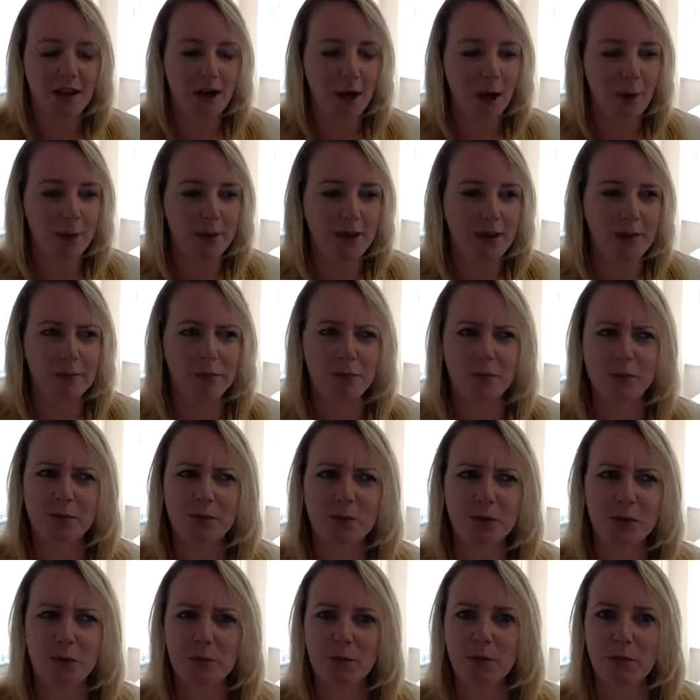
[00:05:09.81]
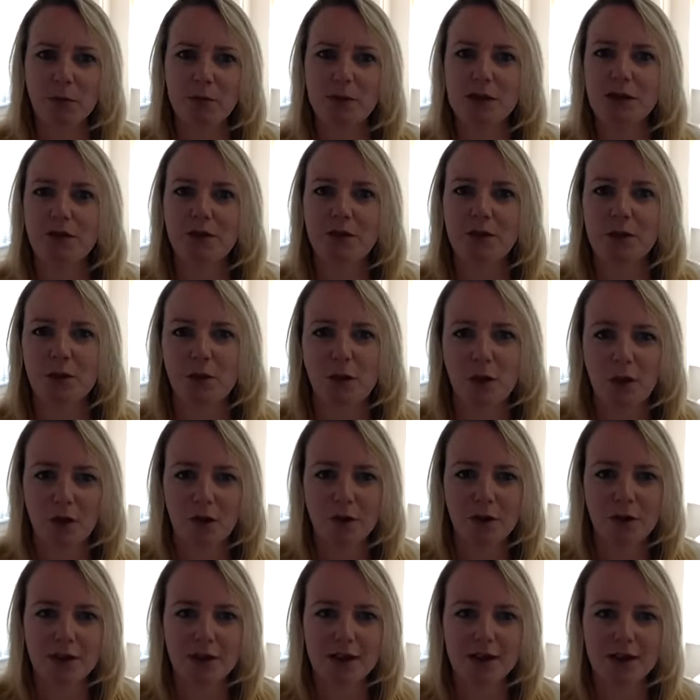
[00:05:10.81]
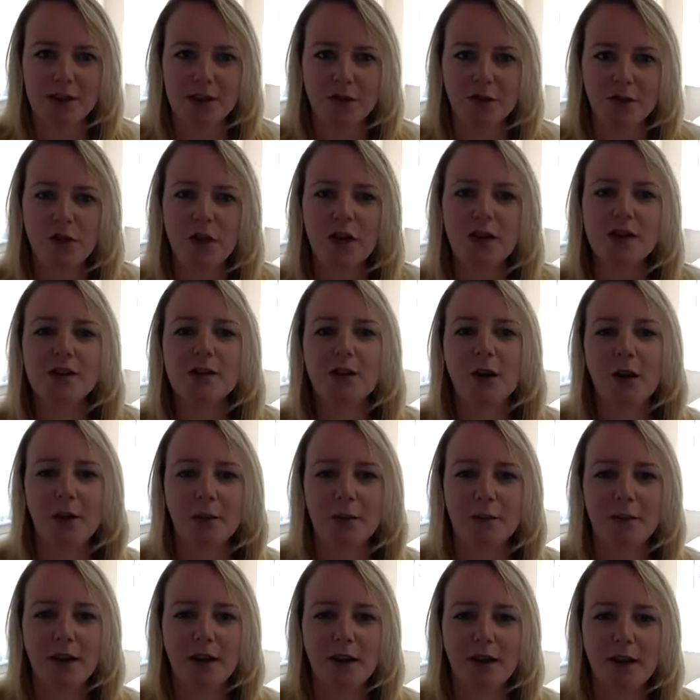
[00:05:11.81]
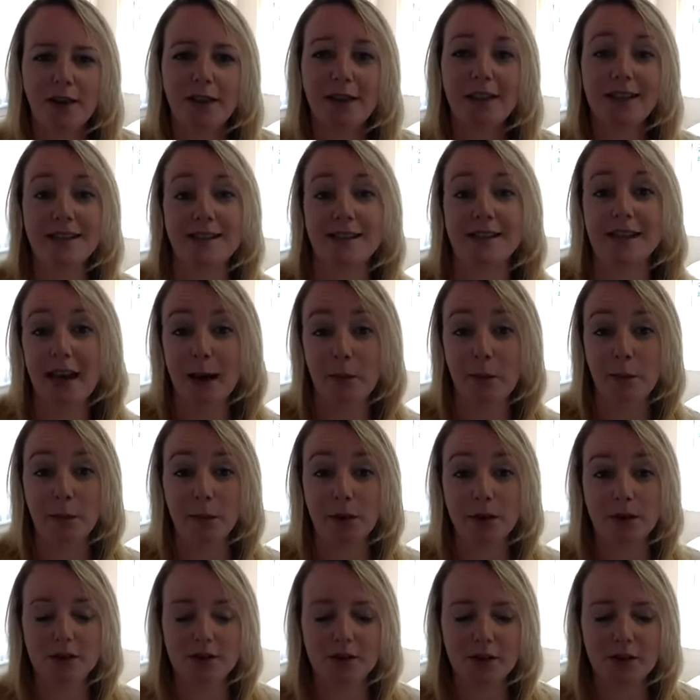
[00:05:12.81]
I've been doing property for 2.5 years, and it's the first time this has happened.